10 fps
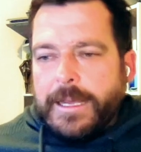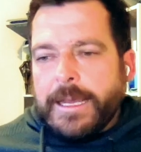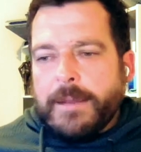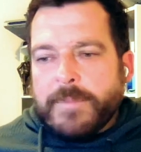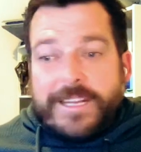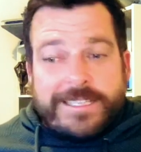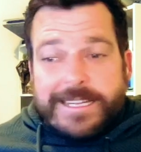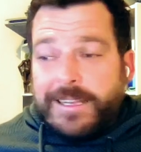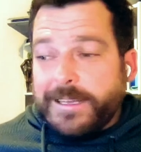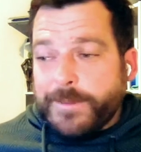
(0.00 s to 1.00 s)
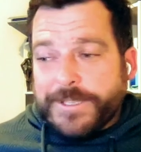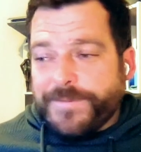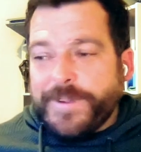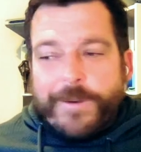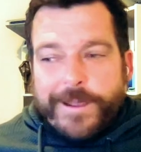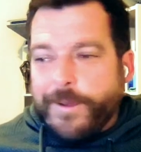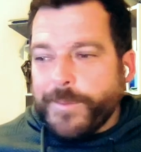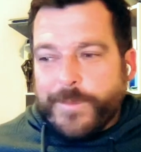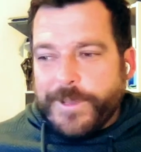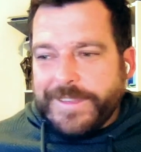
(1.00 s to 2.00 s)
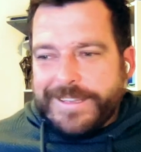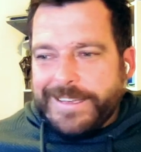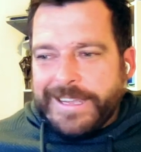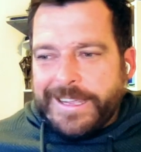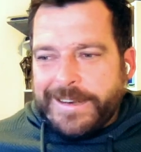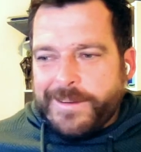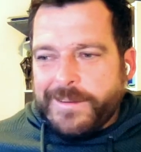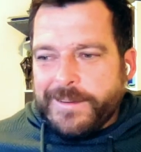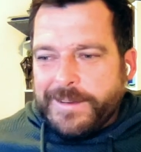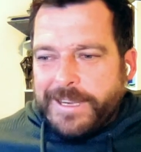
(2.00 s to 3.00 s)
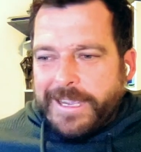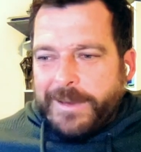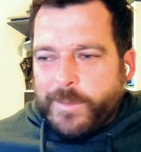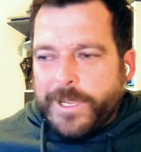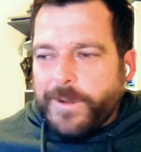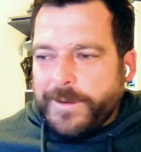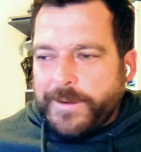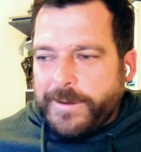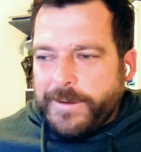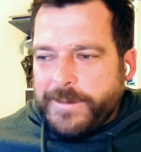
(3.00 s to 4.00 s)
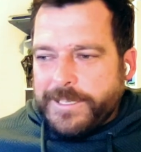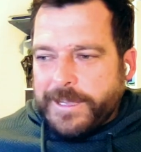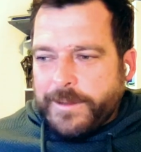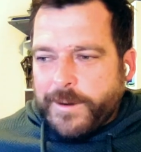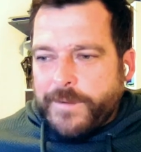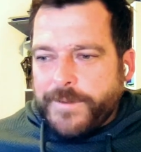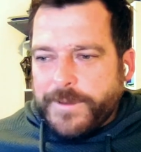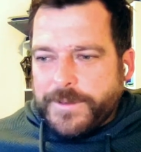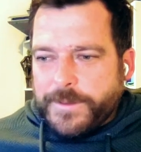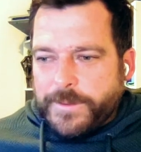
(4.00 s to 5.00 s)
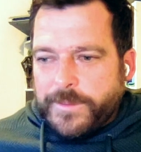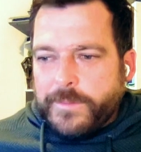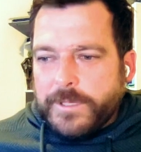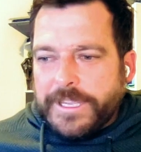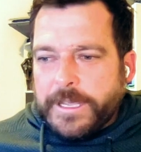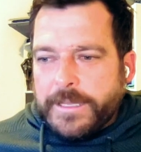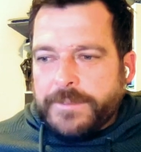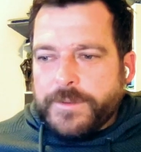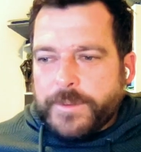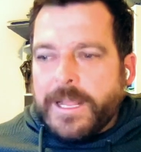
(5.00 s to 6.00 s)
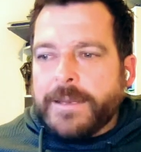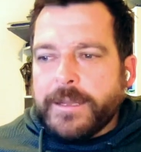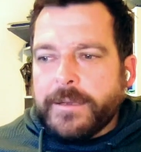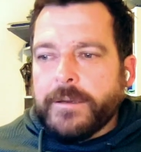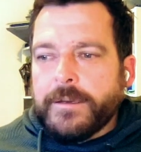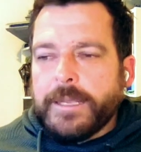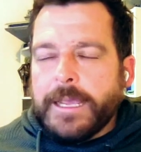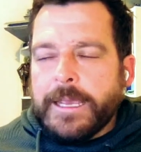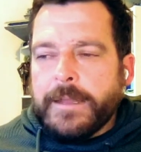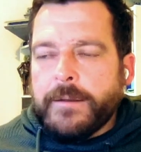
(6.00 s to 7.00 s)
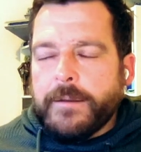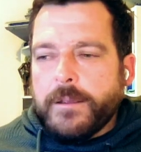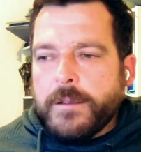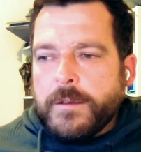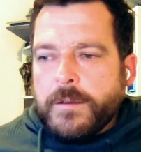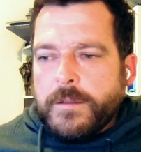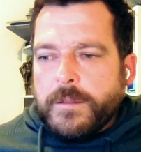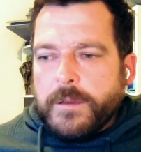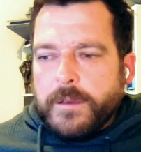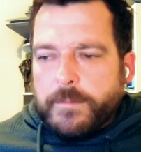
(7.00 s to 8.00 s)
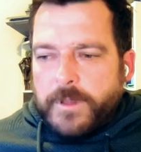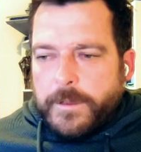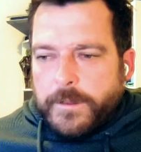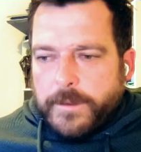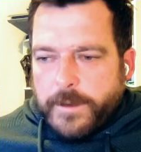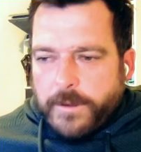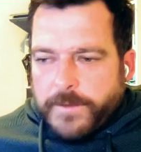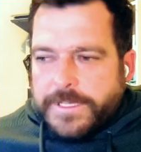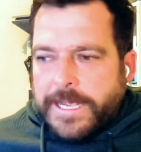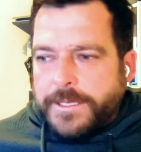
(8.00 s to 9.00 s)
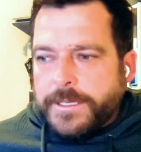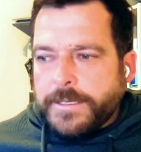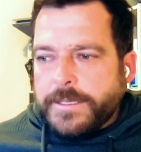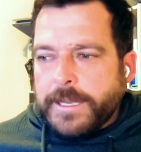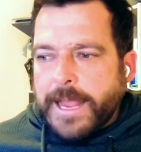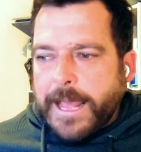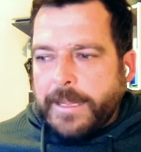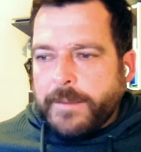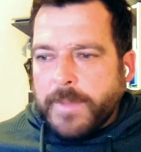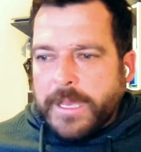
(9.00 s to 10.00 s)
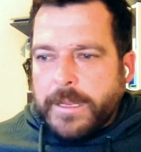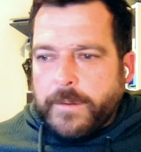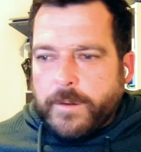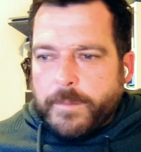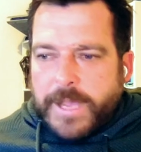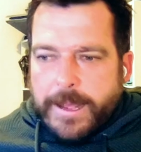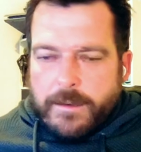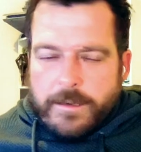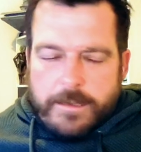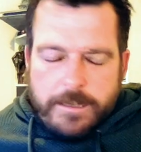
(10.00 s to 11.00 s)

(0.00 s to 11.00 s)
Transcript: And Stella was very open with it, and we got Stella over to London, and the conversations that I had in the media about